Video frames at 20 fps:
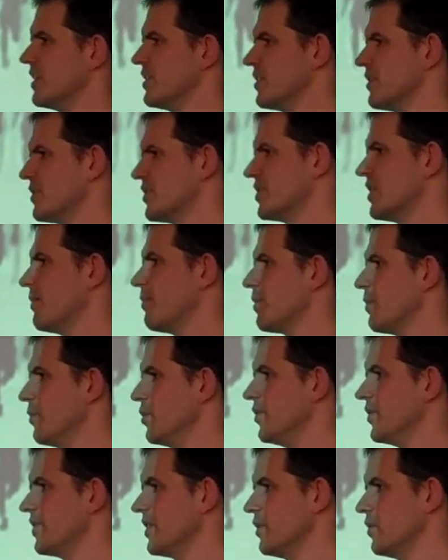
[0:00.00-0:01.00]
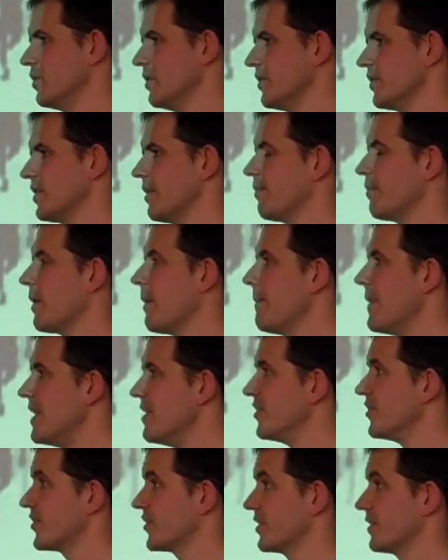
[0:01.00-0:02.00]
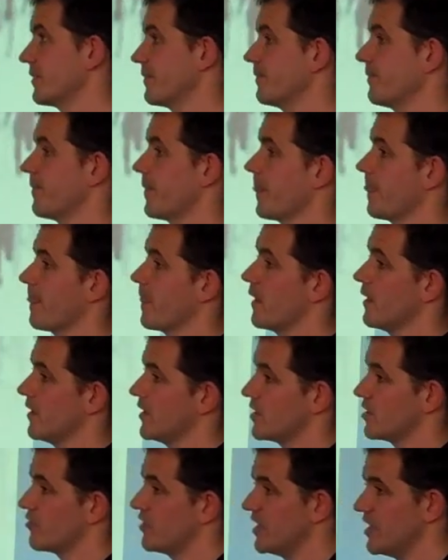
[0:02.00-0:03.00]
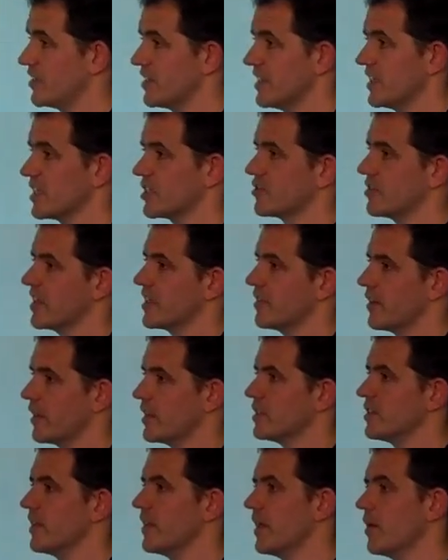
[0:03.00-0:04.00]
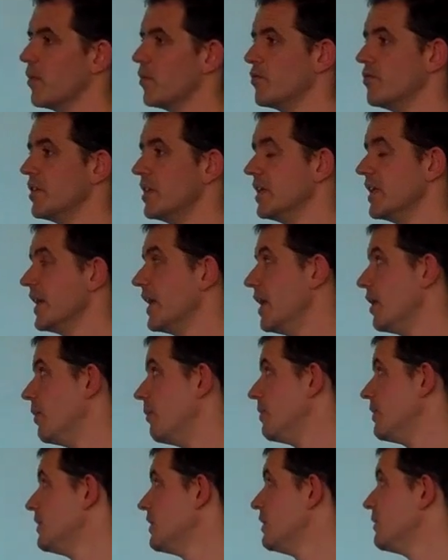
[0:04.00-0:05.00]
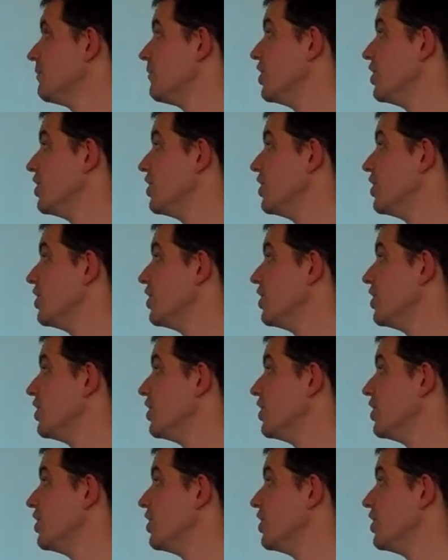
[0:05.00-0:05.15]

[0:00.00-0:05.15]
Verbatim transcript: So there's a supplement, supplements like green tea extract and things like that will really help.